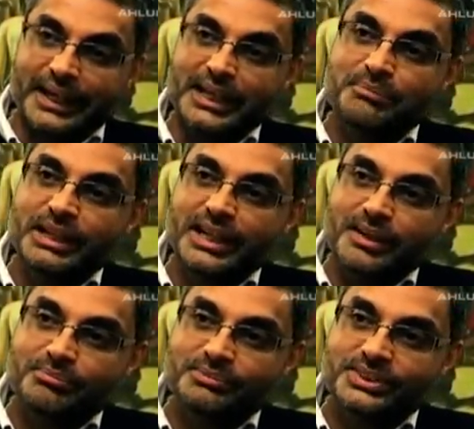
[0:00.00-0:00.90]
he
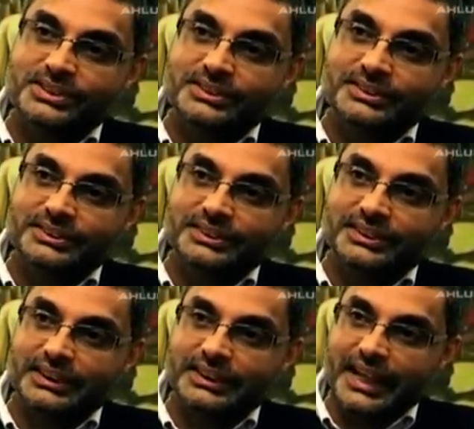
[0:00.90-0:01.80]
becomes
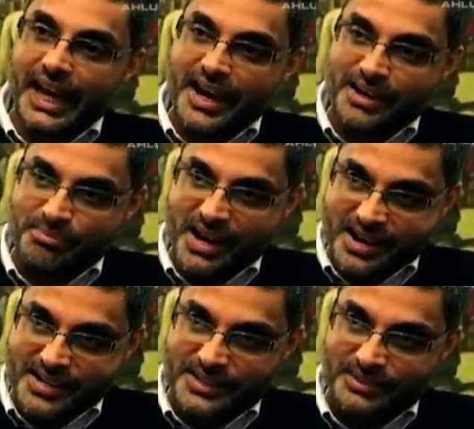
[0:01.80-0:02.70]
the heir
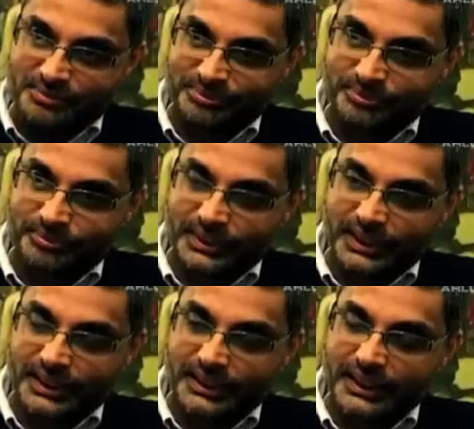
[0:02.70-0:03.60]
apparent,
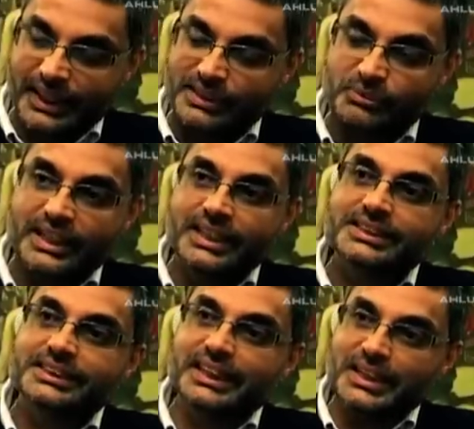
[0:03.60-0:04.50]
then with
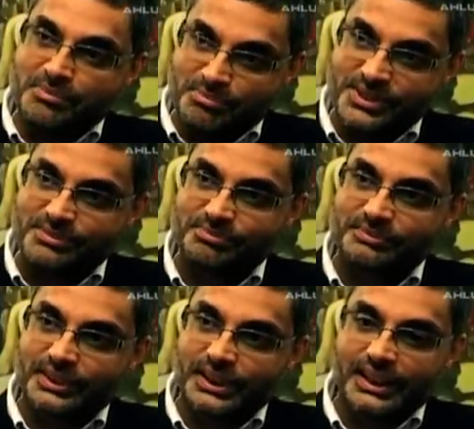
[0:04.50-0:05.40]
his schemes,
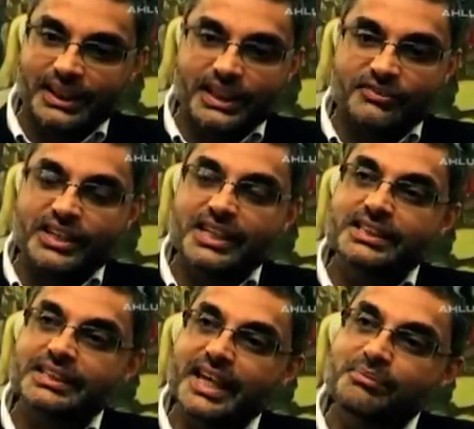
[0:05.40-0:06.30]
if he
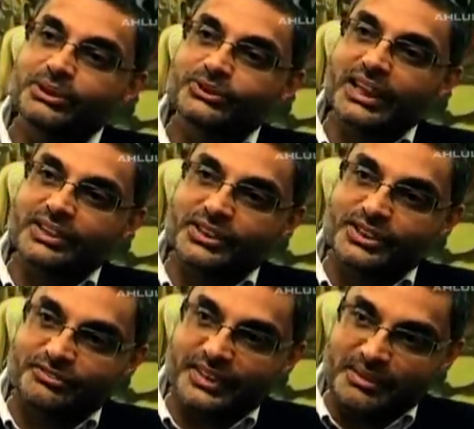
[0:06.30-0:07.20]
is able to get
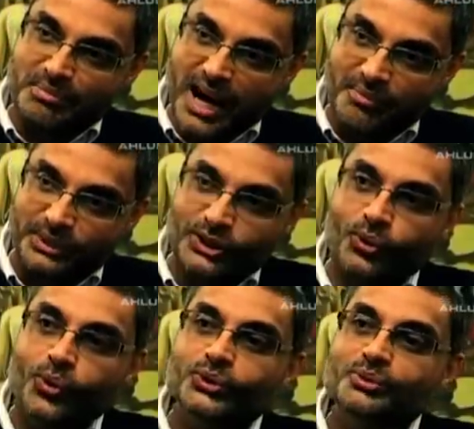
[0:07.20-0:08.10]
rid of the Imam, he
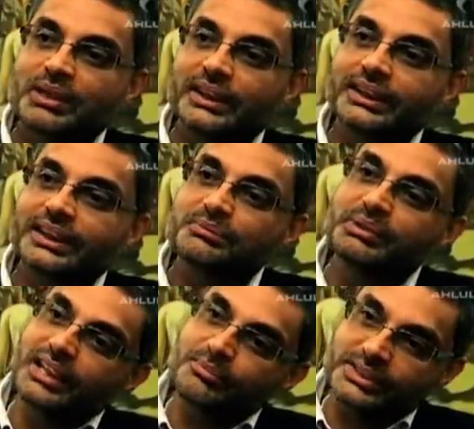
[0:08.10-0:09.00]
automatically
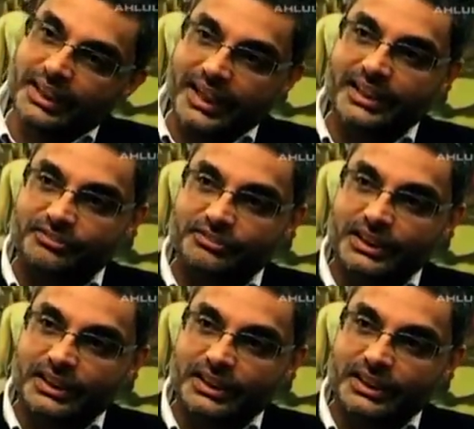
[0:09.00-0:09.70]
becomes the caliph.